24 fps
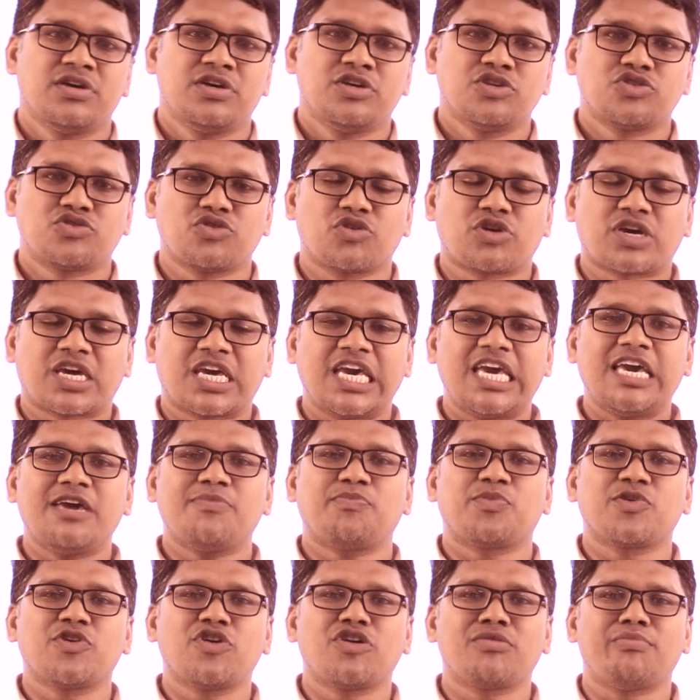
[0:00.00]
So
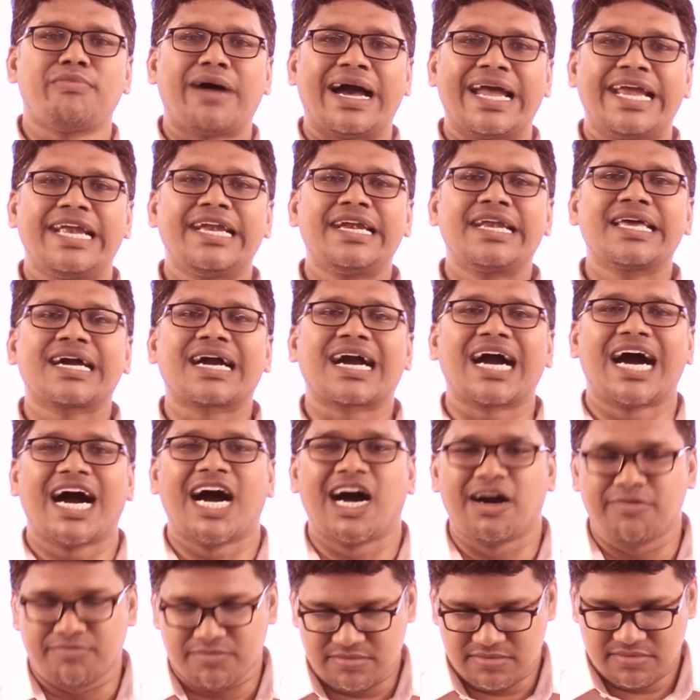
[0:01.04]
keep your mind
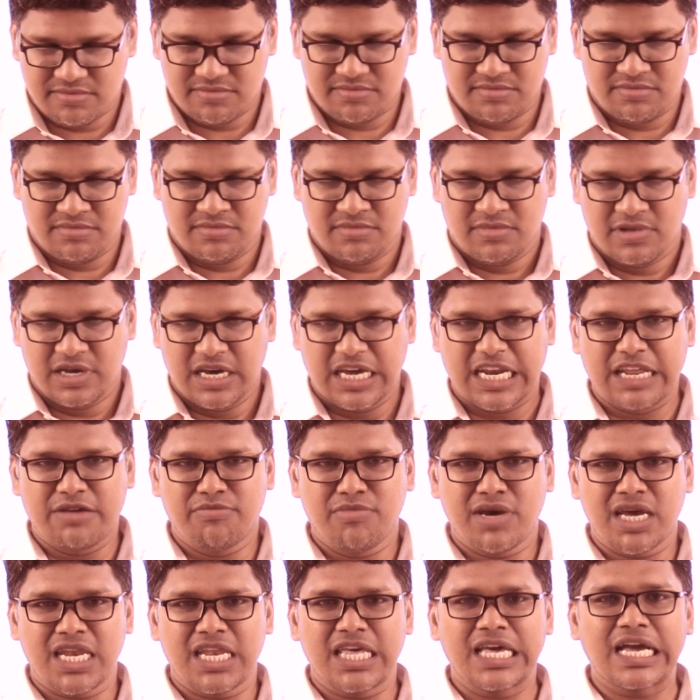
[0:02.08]
calm.
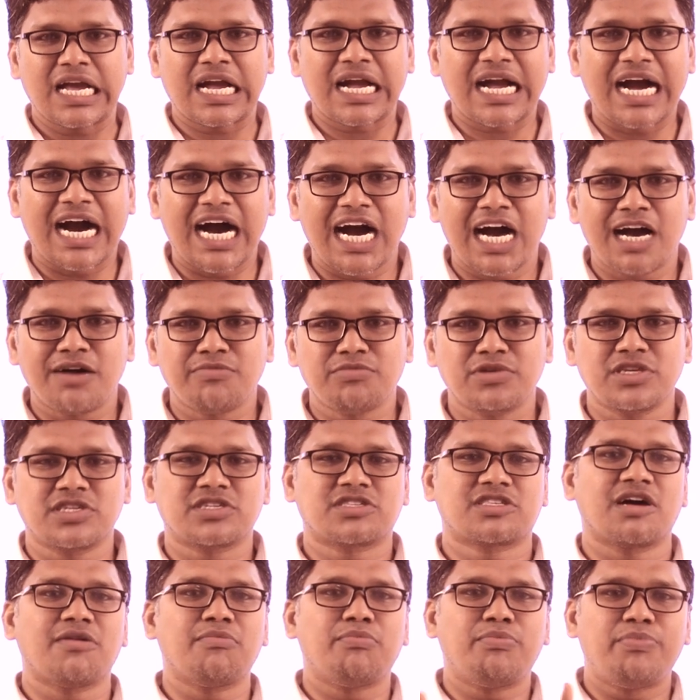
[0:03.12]
Remaining calm is
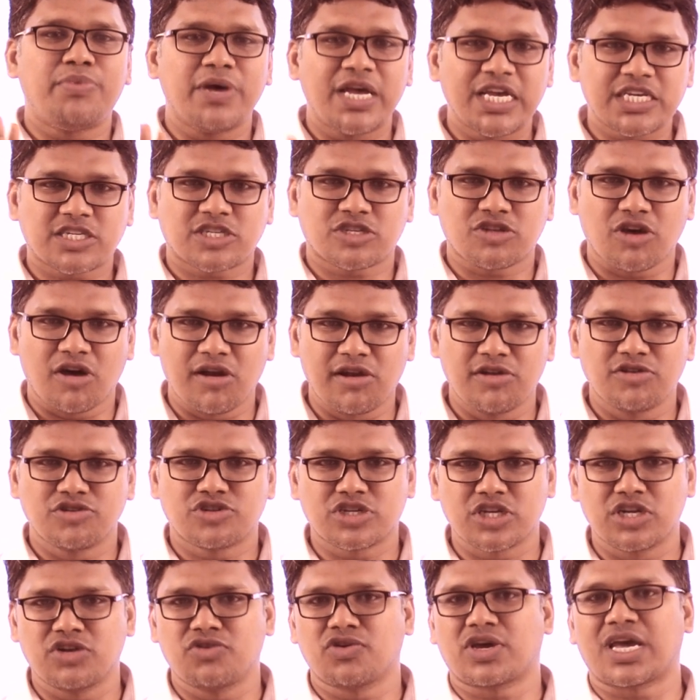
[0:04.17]
the best
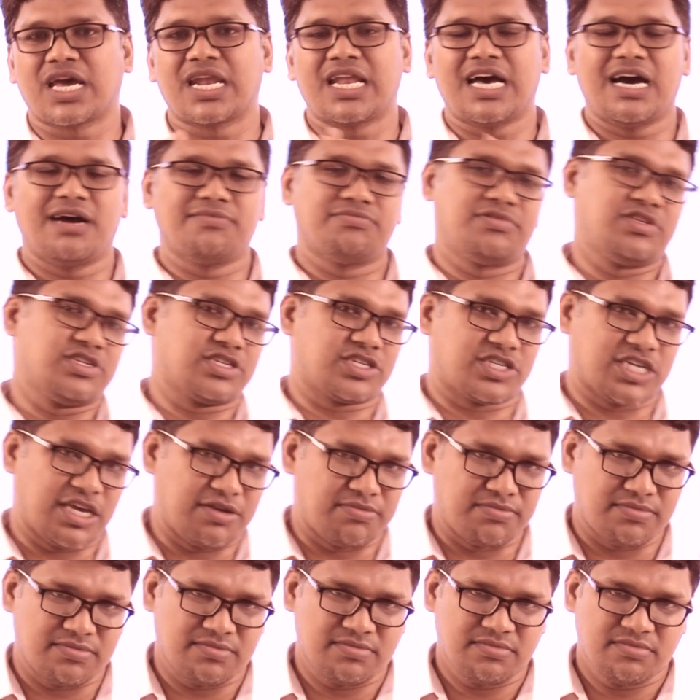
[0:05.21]
solution you can have this
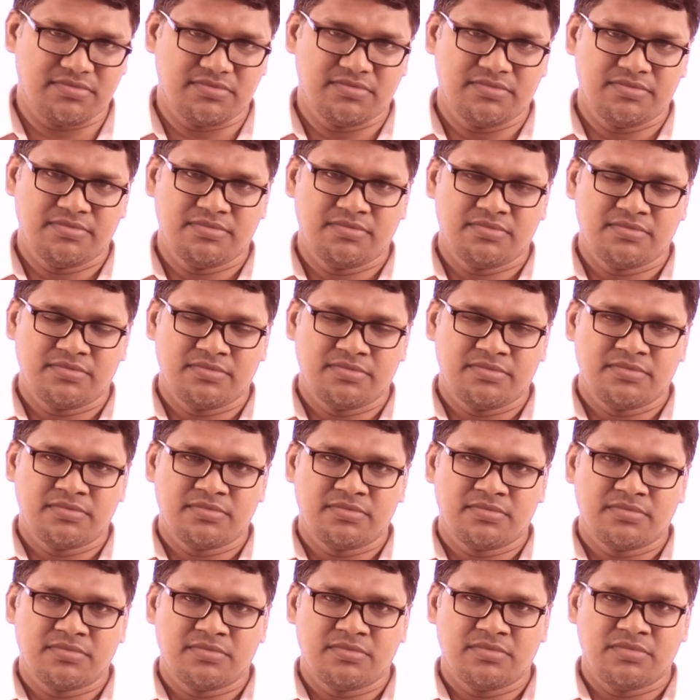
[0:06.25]
time.
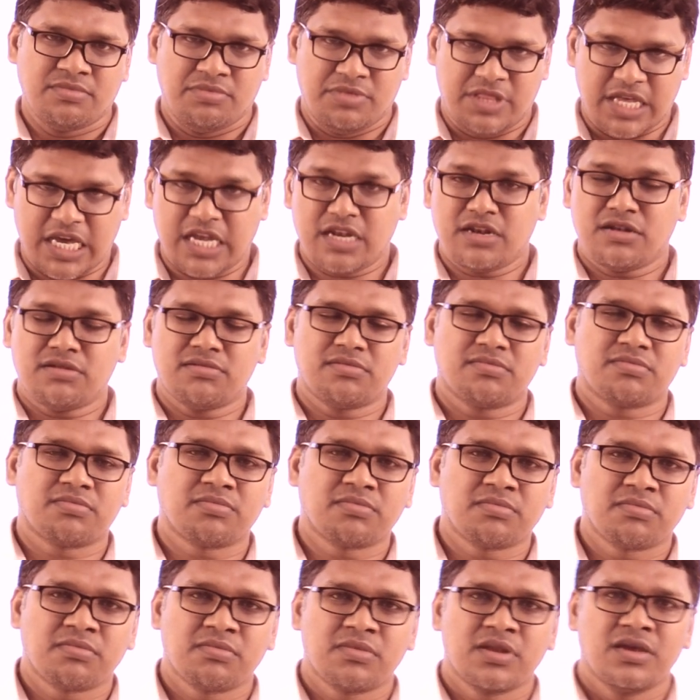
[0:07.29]
Then,
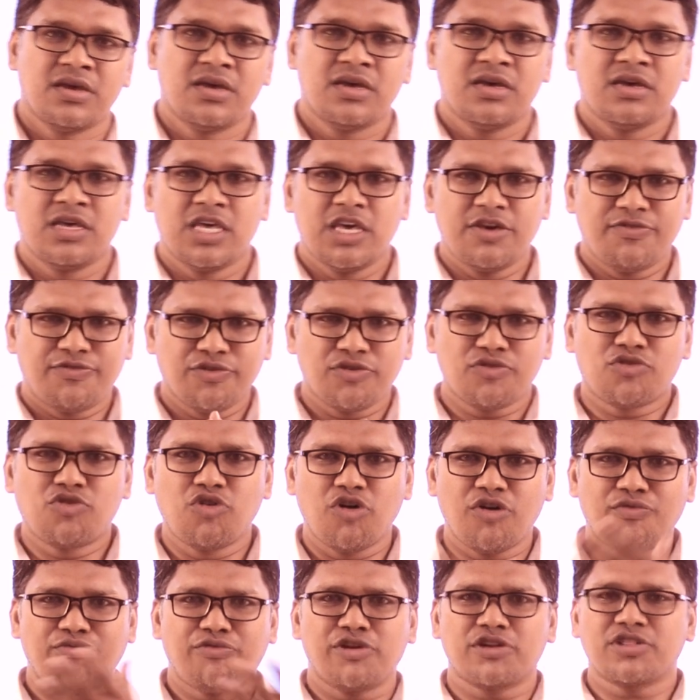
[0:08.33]
if you
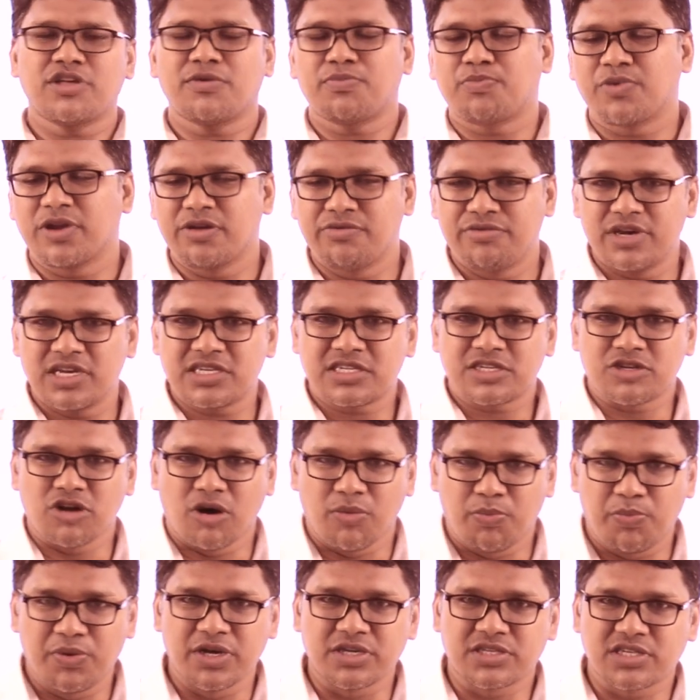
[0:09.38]
go for the previous
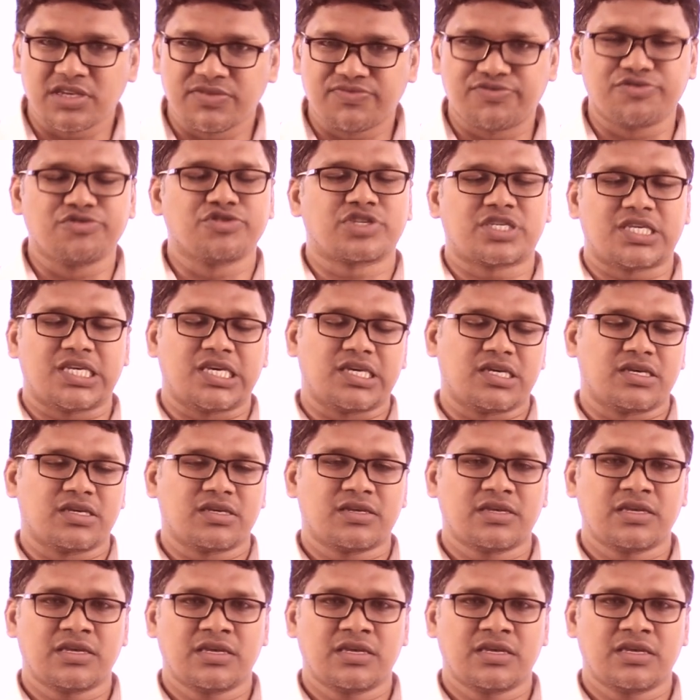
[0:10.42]
toppers, if you see,